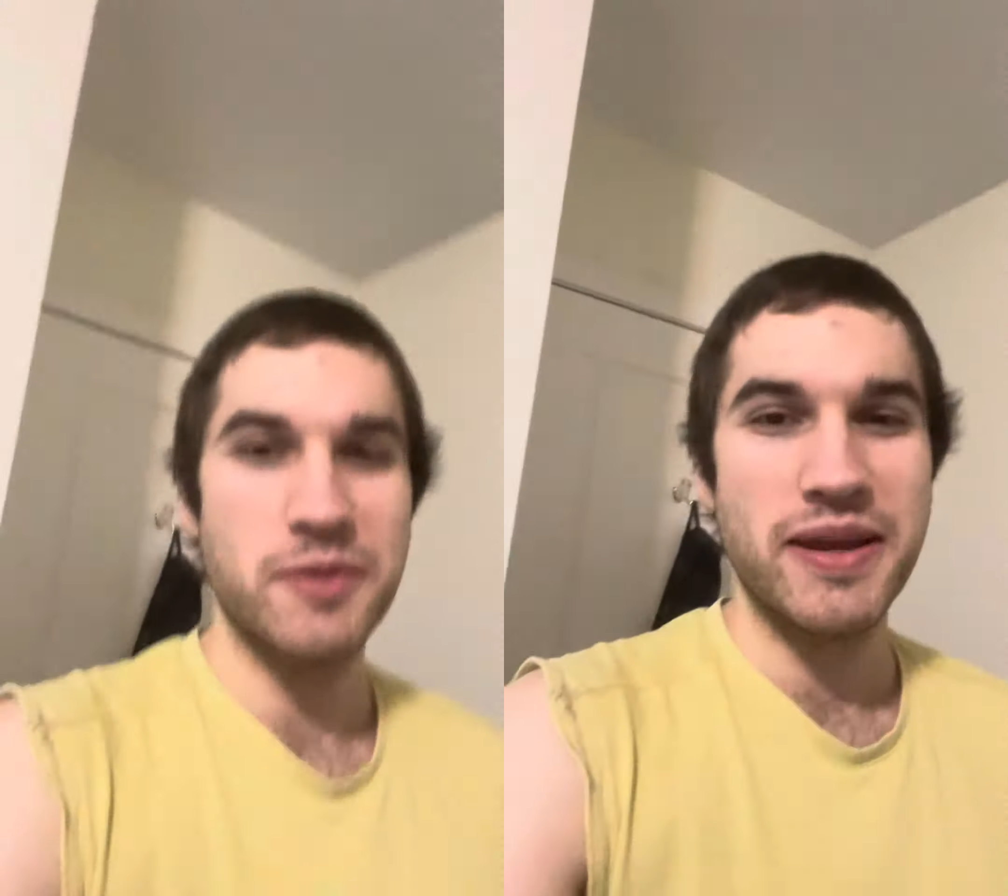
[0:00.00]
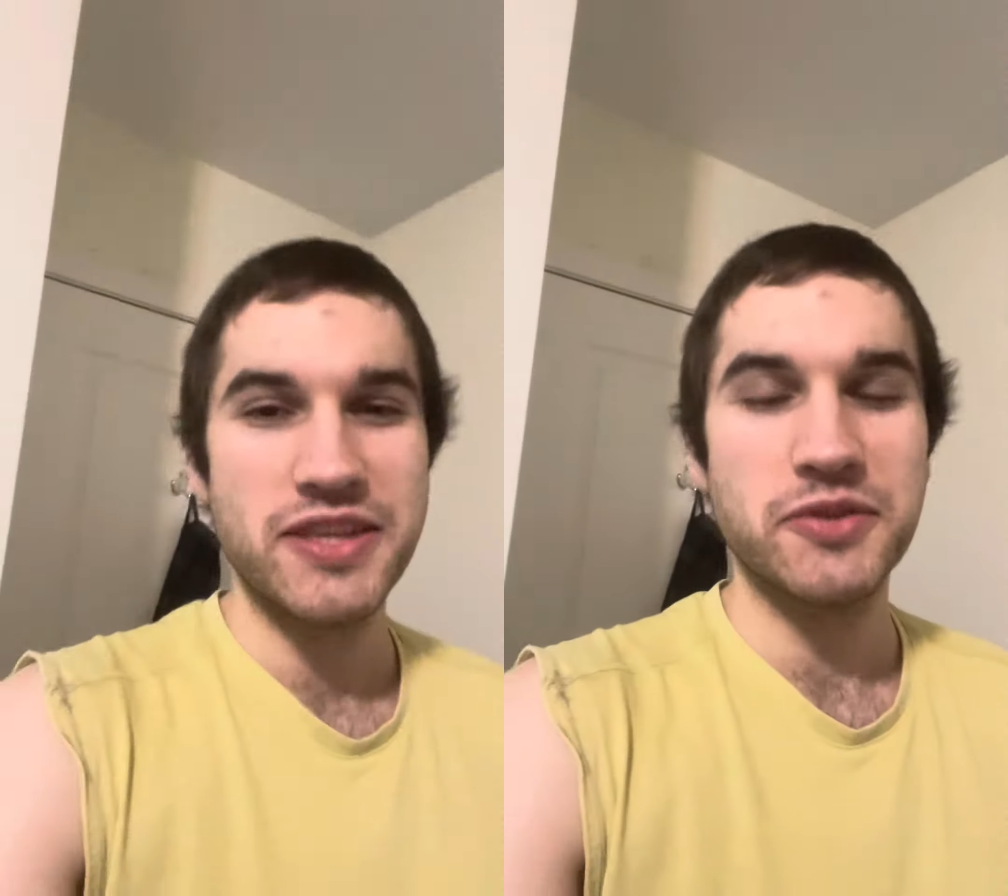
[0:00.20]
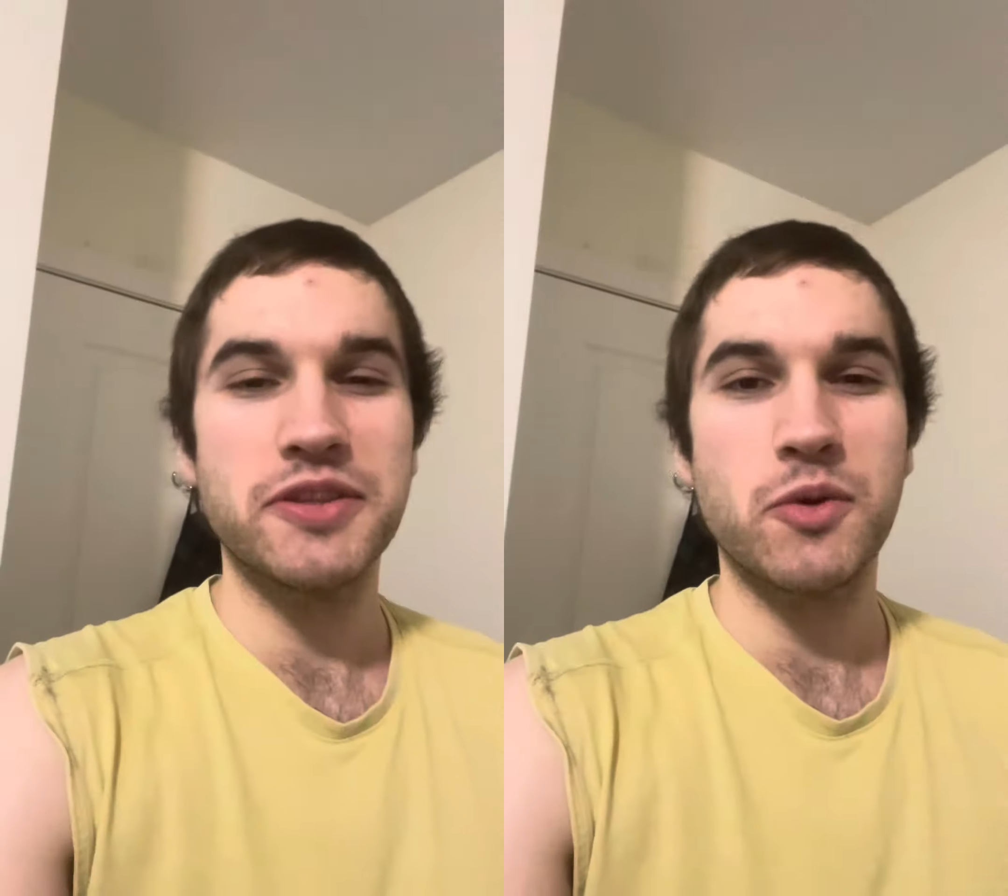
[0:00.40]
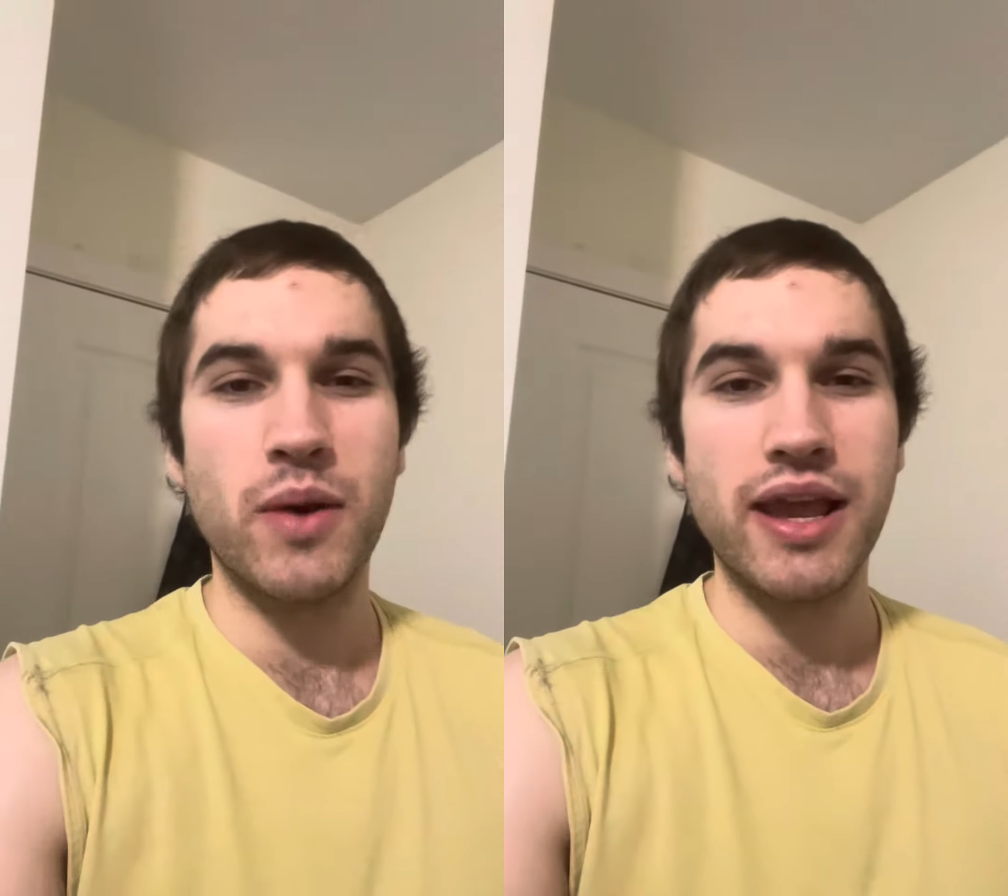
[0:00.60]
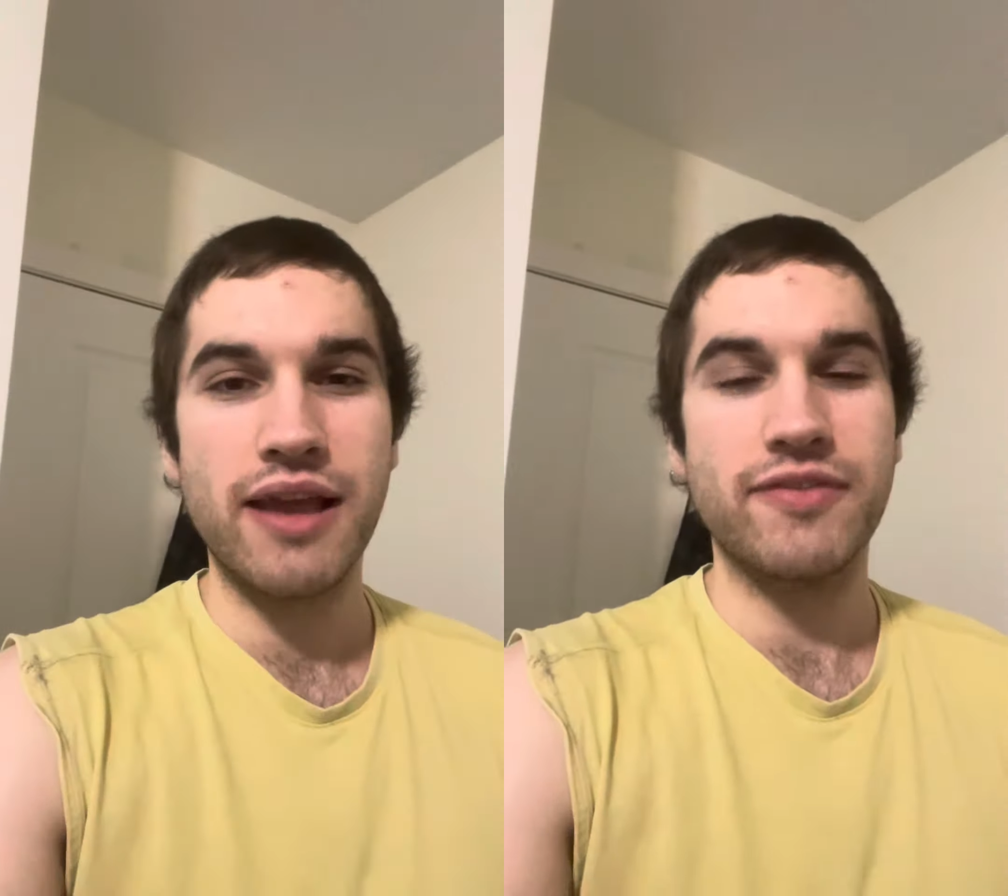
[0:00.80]
basically, the
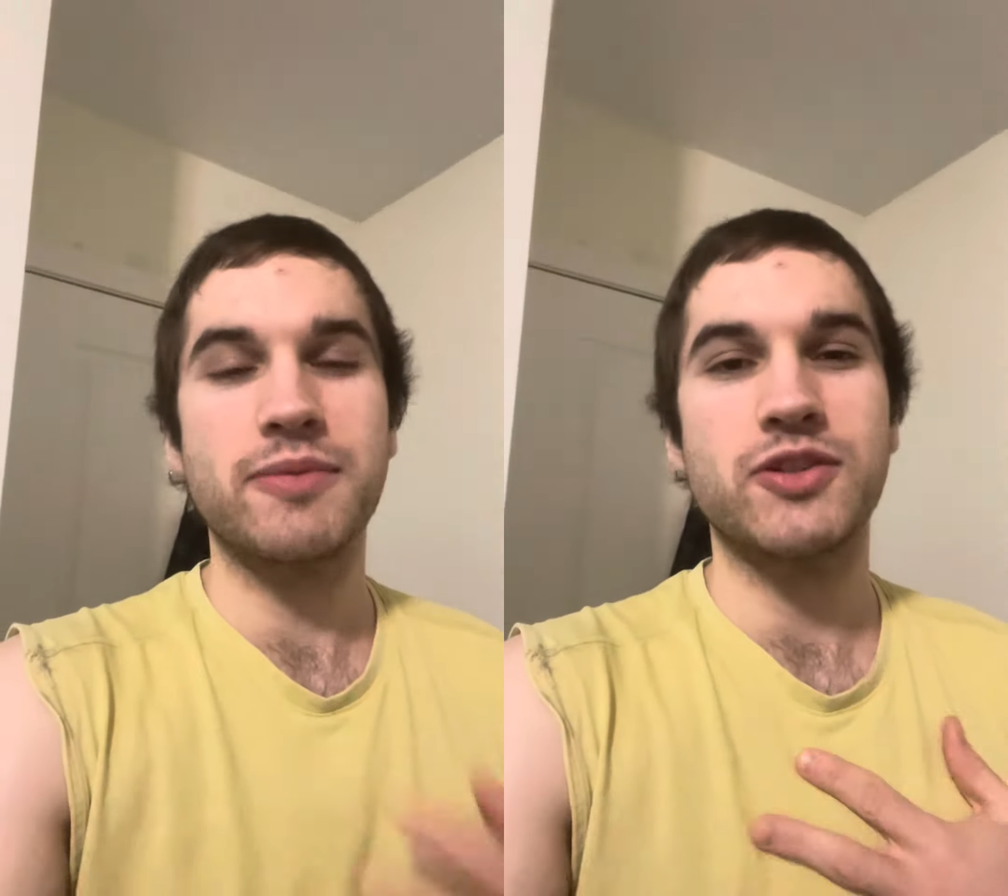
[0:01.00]
way I feel with